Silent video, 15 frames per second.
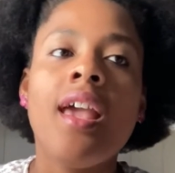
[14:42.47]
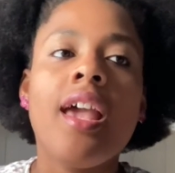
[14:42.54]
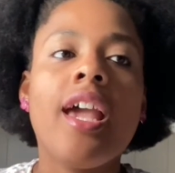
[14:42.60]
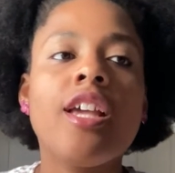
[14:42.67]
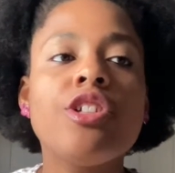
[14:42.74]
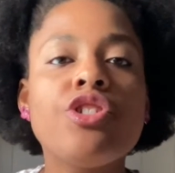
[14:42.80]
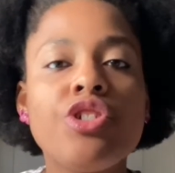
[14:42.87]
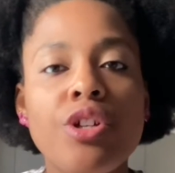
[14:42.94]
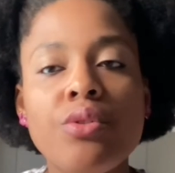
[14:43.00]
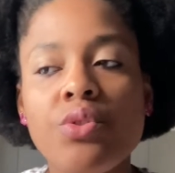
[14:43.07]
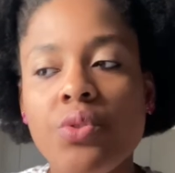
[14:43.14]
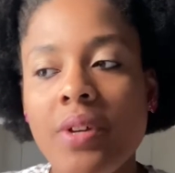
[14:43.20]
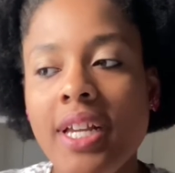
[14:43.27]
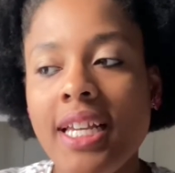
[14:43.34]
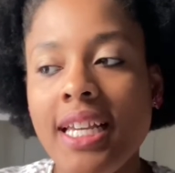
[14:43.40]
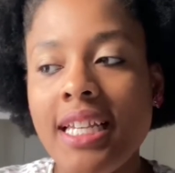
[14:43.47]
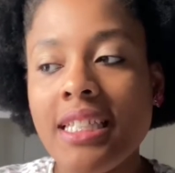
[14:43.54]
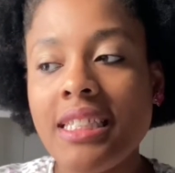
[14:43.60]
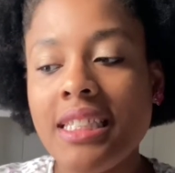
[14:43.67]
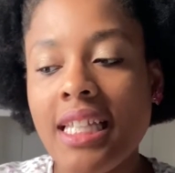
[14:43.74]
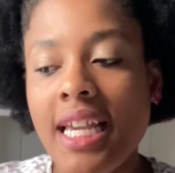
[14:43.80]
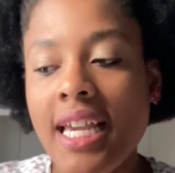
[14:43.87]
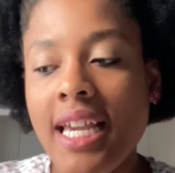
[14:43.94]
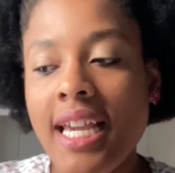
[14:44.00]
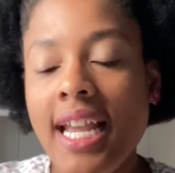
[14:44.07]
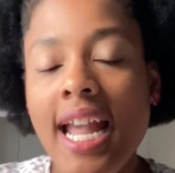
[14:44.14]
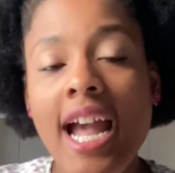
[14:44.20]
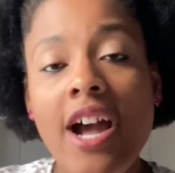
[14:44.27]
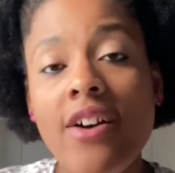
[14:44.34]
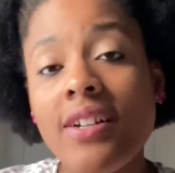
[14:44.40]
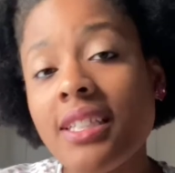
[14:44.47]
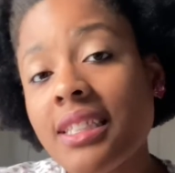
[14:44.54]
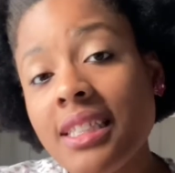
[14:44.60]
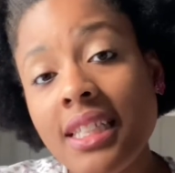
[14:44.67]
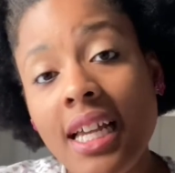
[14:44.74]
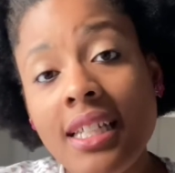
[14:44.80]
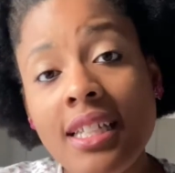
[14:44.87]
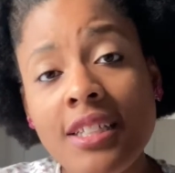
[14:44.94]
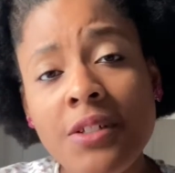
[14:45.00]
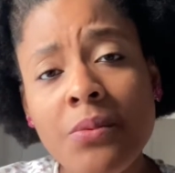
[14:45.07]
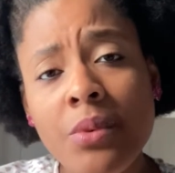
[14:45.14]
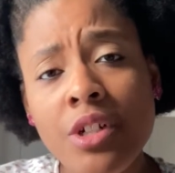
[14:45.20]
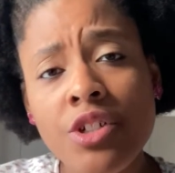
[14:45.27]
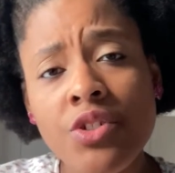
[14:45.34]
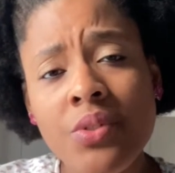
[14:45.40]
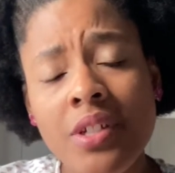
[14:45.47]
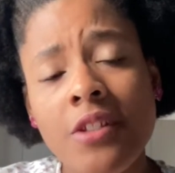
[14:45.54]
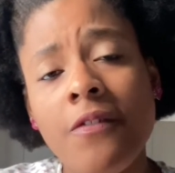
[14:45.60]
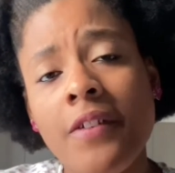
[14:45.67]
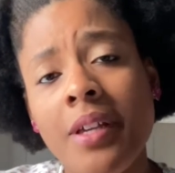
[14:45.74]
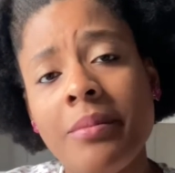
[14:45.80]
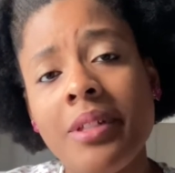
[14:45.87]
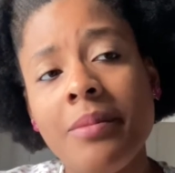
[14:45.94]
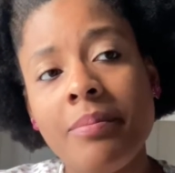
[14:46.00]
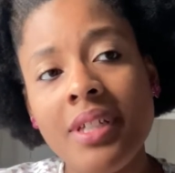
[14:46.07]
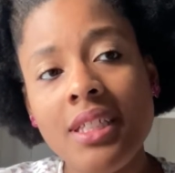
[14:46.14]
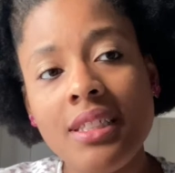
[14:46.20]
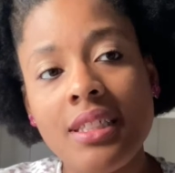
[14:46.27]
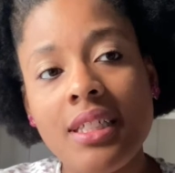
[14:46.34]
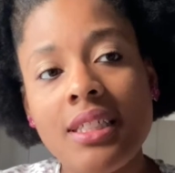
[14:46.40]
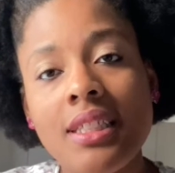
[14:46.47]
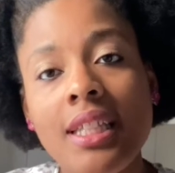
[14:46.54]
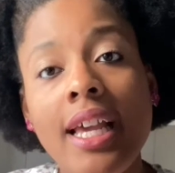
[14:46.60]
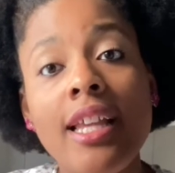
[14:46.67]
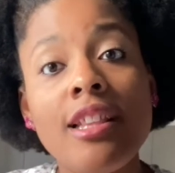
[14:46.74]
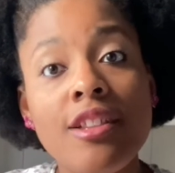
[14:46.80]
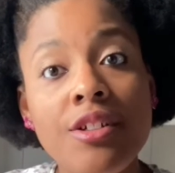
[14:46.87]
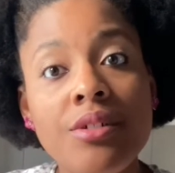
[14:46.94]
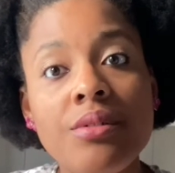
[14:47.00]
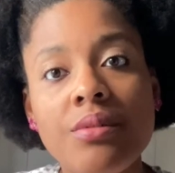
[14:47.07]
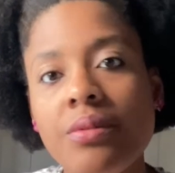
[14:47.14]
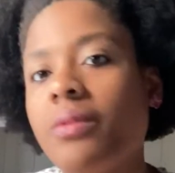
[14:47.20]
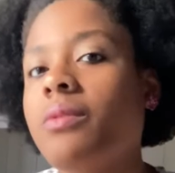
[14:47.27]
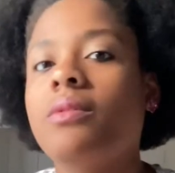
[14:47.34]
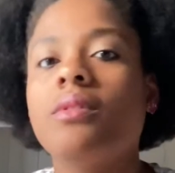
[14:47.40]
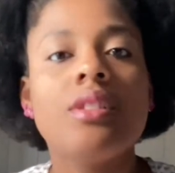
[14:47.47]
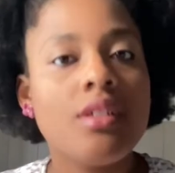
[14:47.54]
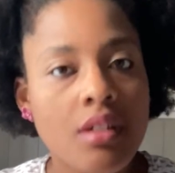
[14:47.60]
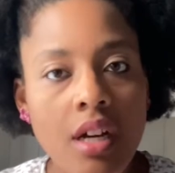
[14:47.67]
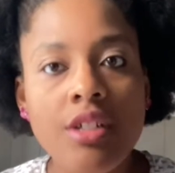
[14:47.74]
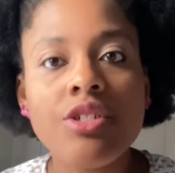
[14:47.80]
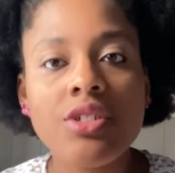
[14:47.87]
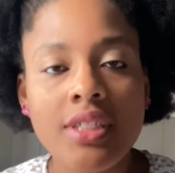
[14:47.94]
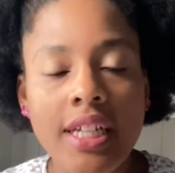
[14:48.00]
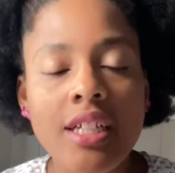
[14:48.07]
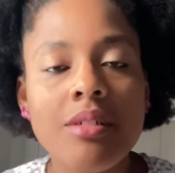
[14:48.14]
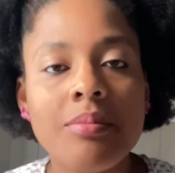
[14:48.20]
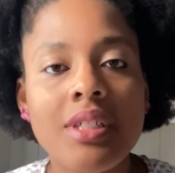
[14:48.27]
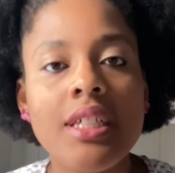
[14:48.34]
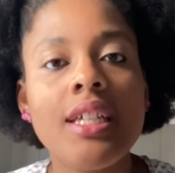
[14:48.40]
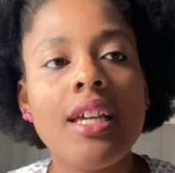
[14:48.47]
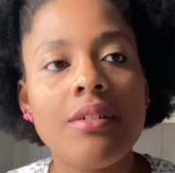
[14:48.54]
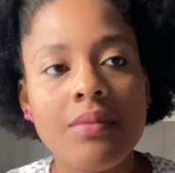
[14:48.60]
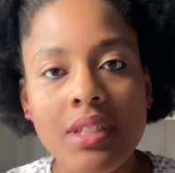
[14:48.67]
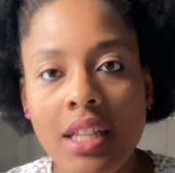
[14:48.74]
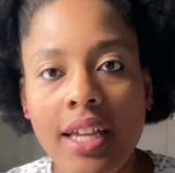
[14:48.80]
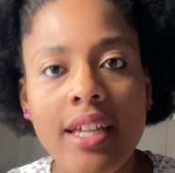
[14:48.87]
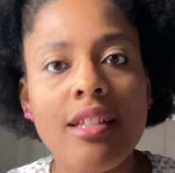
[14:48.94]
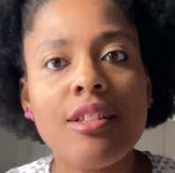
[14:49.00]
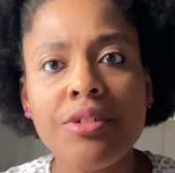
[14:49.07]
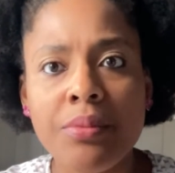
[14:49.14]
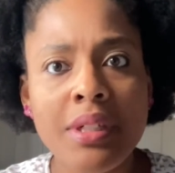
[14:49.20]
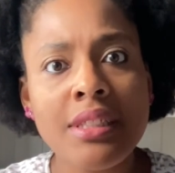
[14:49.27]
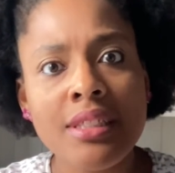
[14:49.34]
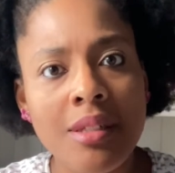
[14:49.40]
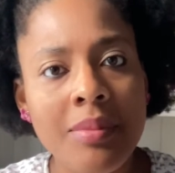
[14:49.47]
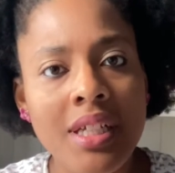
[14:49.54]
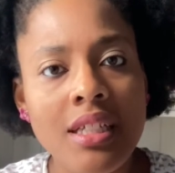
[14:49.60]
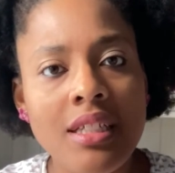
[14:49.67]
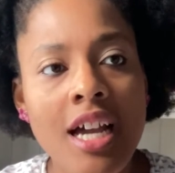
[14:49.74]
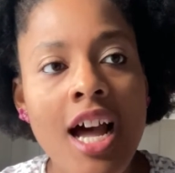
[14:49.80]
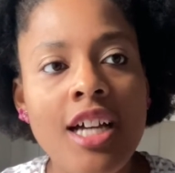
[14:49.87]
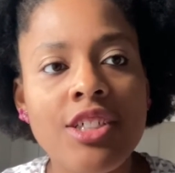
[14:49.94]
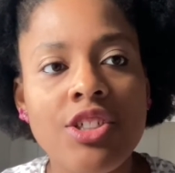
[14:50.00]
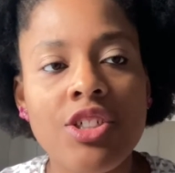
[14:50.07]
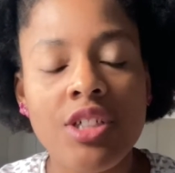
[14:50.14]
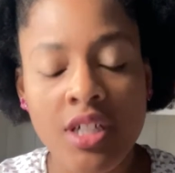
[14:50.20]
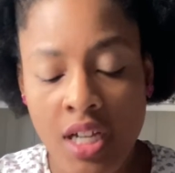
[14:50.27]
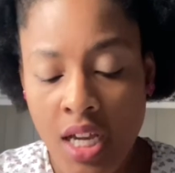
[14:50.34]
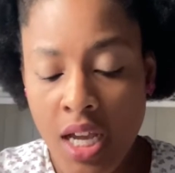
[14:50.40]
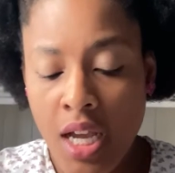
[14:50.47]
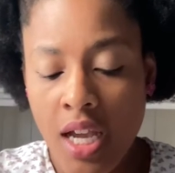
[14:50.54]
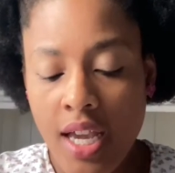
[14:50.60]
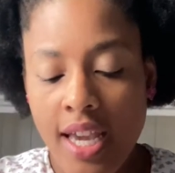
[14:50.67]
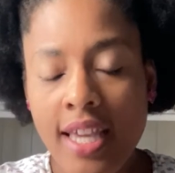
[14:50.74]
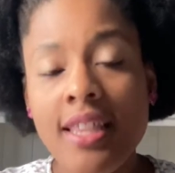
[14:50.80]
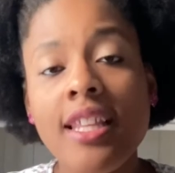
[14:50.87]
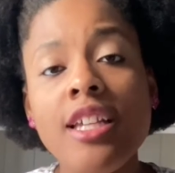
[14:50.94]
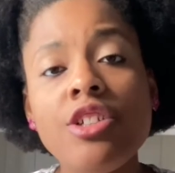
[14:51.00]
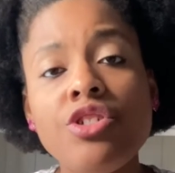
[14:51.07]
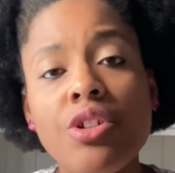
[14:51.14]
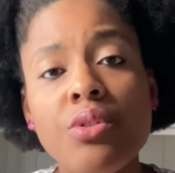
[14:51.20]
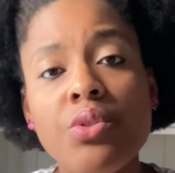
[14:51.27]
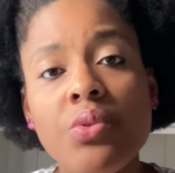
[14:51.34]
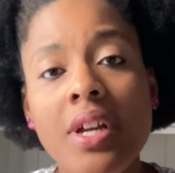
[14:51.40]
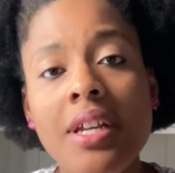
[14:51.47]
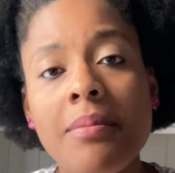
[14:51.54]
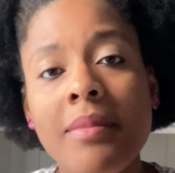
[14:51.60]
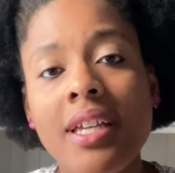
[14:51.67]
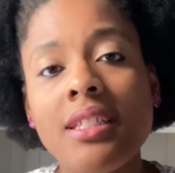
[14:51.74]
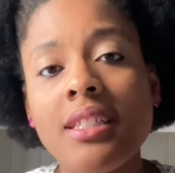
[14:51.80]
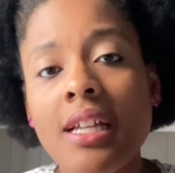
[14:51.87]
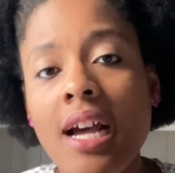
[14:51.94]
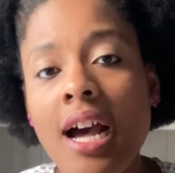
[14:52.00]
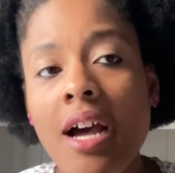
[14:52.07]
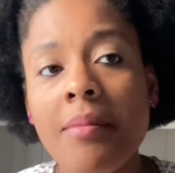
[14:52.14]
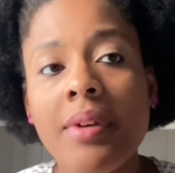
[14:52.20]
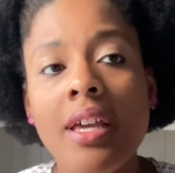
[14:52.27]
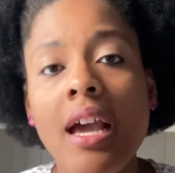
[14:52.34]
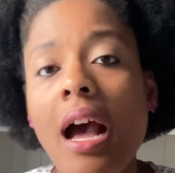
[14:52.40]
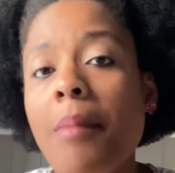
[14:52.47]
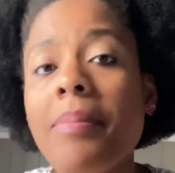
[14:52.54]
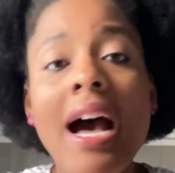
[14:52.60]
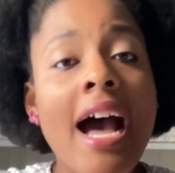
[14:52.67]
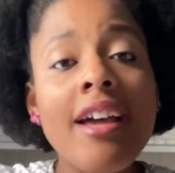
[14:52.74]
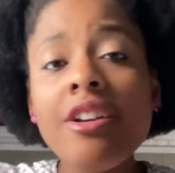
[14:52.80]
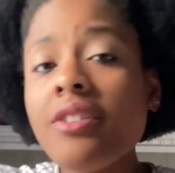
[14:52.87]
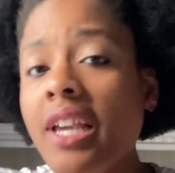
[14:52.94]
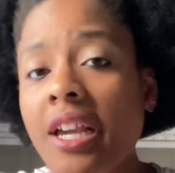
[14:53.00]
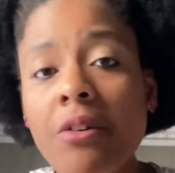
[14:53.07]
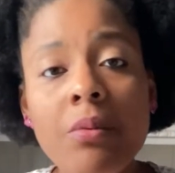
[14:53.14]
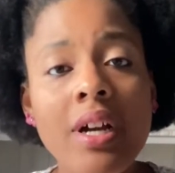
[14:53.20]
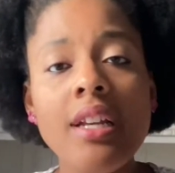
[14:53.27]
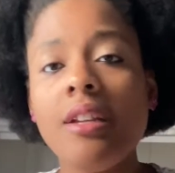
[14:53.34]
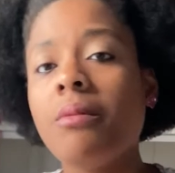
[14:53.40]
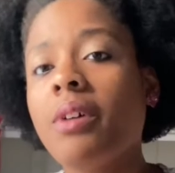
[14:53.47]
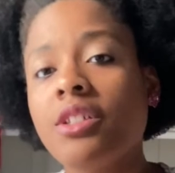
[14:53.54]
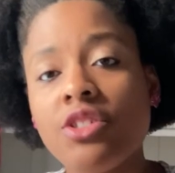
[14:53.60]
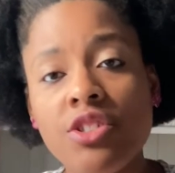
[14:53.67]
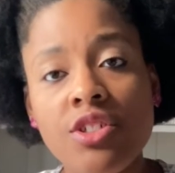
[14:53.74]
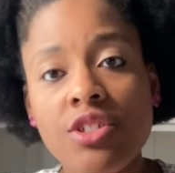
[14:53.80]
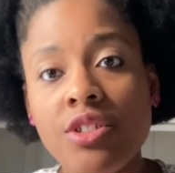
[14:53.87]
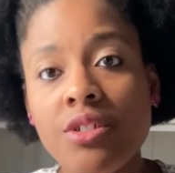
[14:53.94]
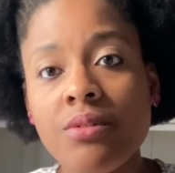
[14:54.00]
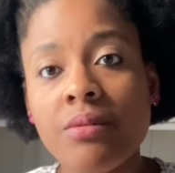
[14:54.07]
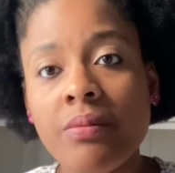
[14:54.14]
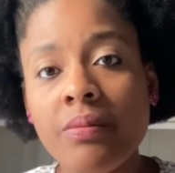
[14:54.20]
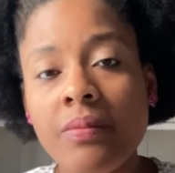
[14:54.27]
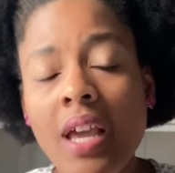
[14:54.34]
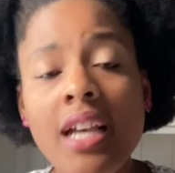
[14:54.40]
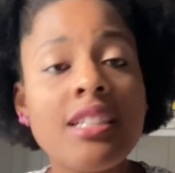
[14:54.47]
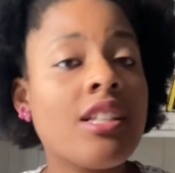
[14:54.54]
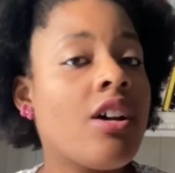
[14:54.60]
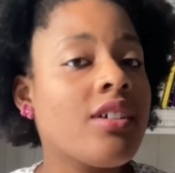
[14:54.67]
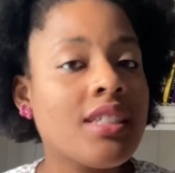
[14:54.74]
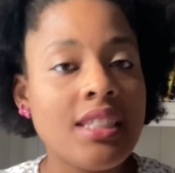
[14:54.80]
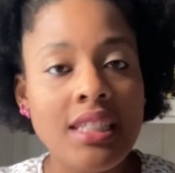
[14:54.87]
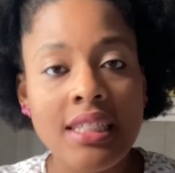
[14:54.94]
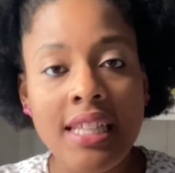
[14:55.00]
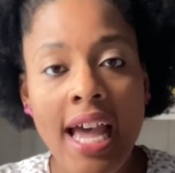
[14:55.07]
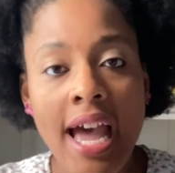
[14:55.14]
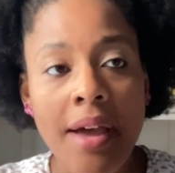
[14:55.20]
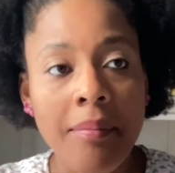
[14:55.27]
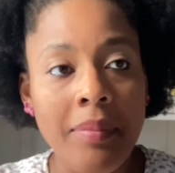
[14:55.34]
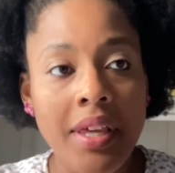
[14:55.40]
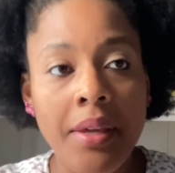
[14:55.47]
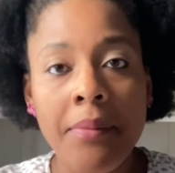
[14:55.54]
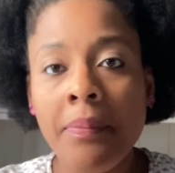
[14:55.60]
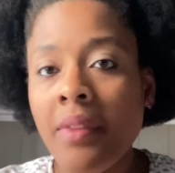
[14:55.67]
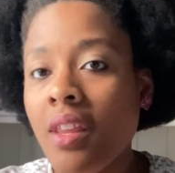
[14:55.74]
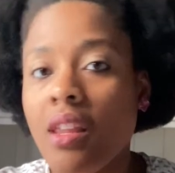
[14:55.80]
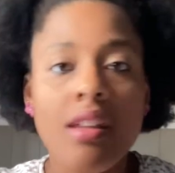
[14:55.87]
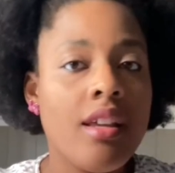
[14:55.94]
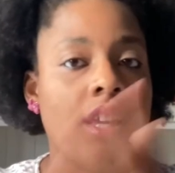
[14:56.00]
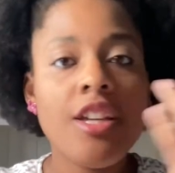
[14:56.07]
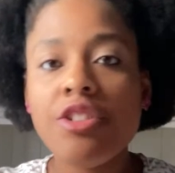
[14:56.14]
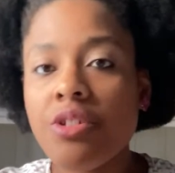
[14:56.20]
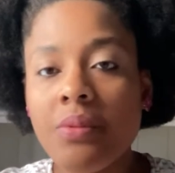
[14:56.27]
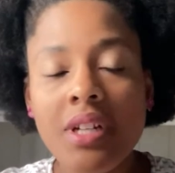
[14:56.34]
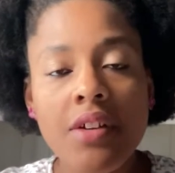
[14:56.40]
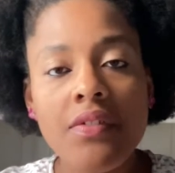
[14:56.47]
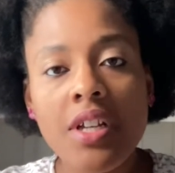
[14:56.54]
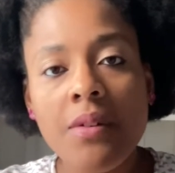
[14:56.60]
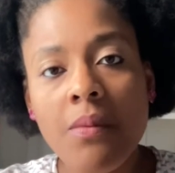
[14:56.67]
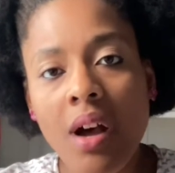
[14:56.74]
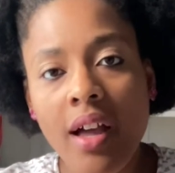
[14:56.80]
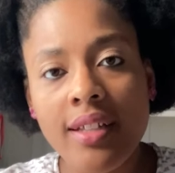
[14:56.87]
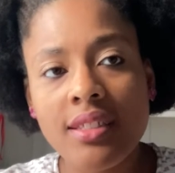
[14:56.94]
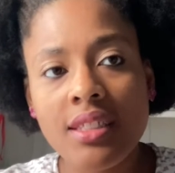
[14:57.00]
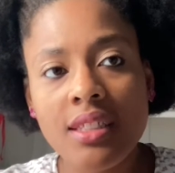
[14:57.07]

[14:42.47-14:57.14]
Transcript: And Joe Drake is saying how his son doesn't want to join the family business. And Lou, understandably, can relate. Lou wants to be a doctor. And then Joe Drake makes the comment, but I don't care what he wants to do. As long as he's happy, he can do whatever he wants.